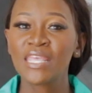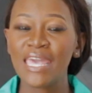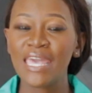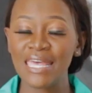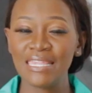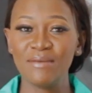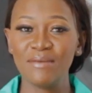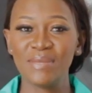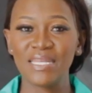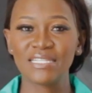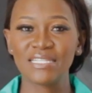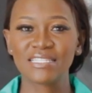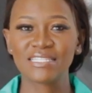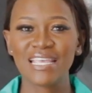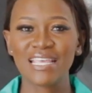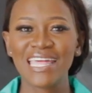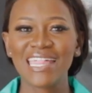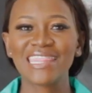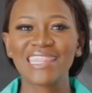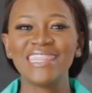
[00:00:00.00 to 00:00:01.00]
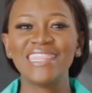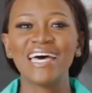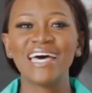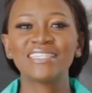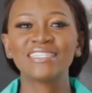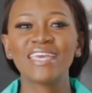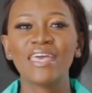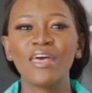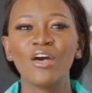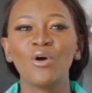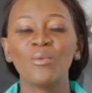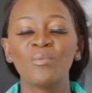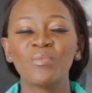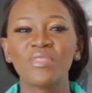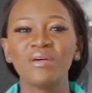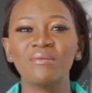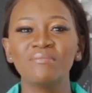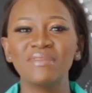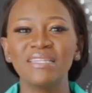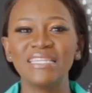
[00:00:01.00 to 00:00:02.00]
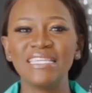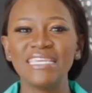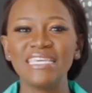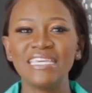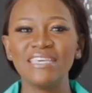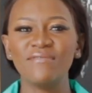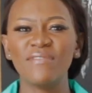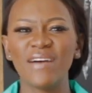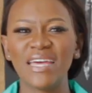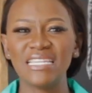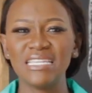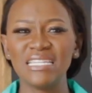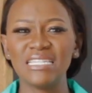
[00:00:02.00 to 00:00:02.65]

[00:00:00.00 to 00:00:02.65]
elements that help them leave an